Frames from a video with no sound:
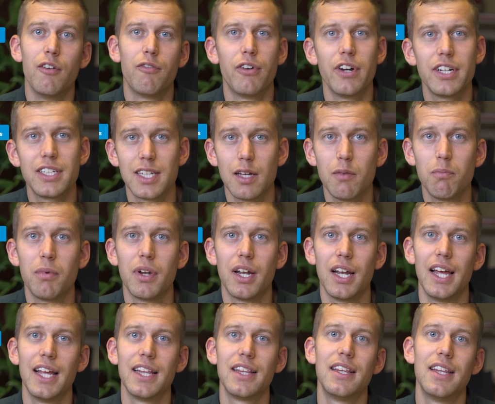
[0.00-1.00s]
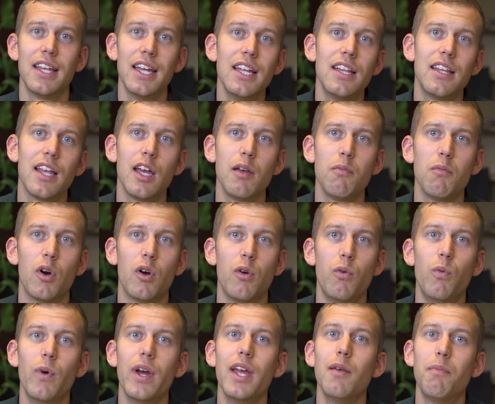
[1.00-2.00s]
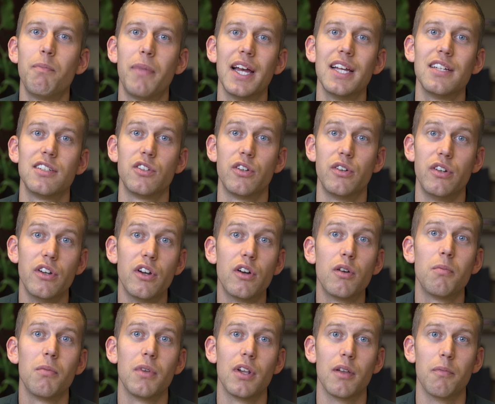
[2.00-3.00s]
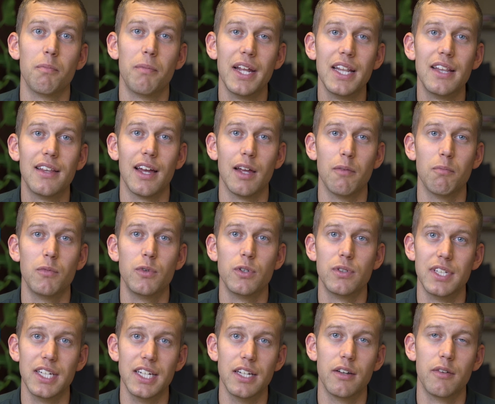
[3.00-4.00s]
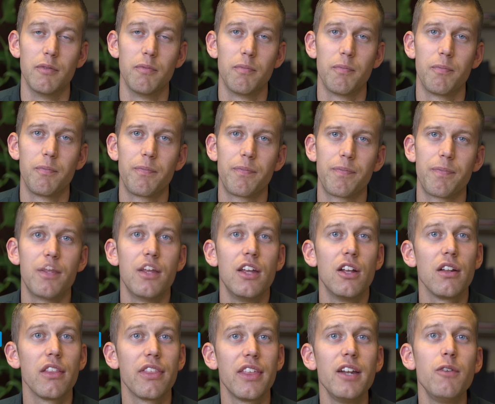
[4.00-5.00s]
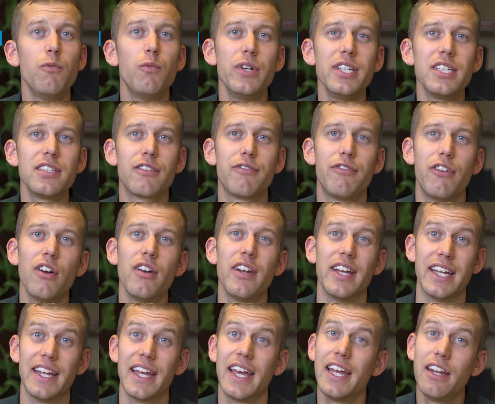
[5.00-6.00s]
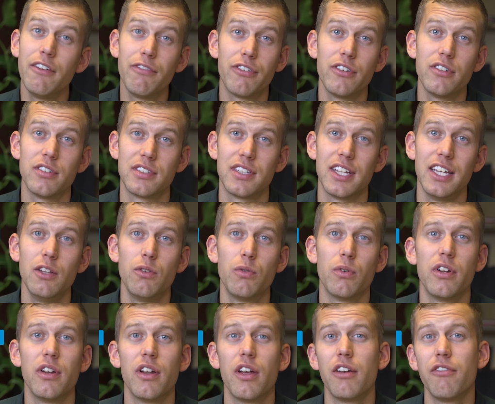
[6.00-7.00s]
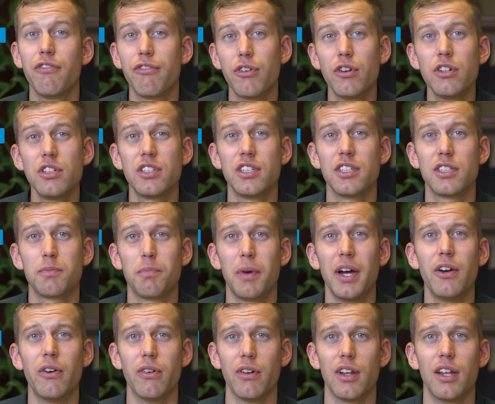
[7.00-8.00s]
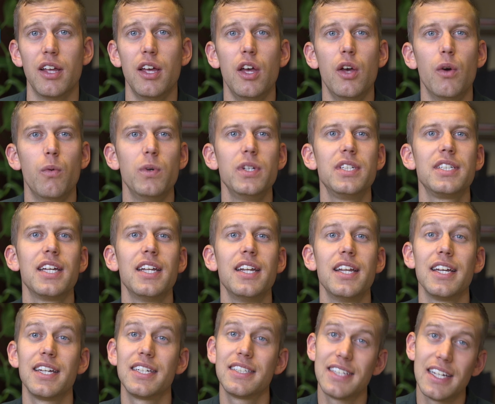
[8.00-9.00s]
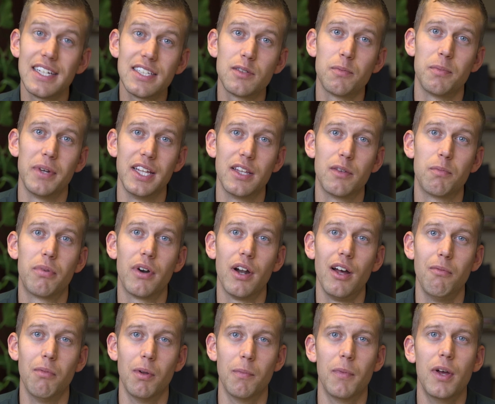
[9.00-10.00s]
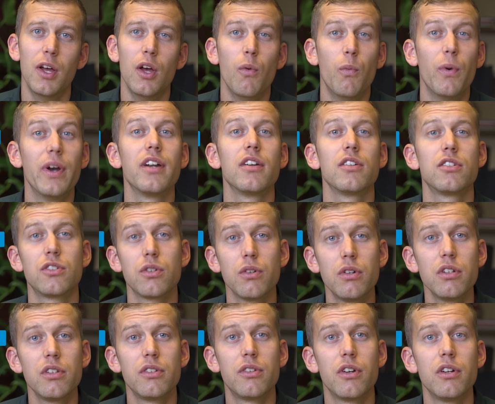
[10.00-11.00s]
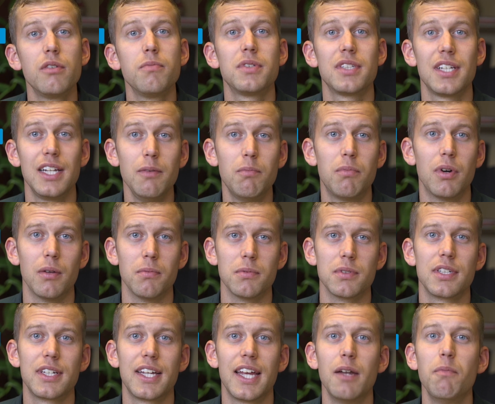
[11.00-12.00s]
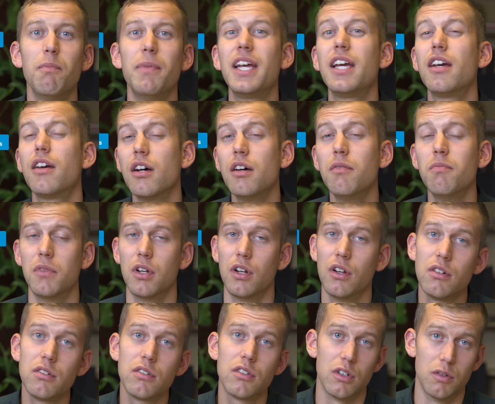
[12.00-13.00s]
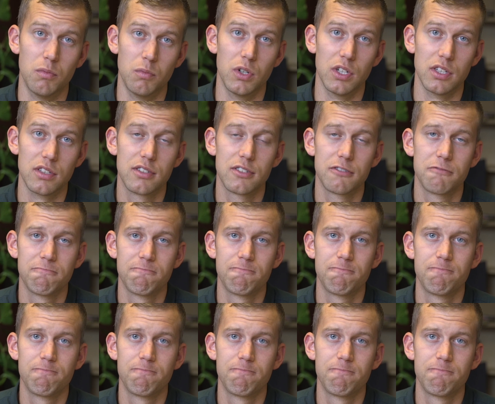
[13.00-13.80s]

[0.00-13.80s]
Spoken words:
for example at daytime or way past your normal bedtime routine. You'll then risk falling headfirst into an unfortunate spiral, which can exacerbate the problem, where short-term sleep problems can become long-term ones.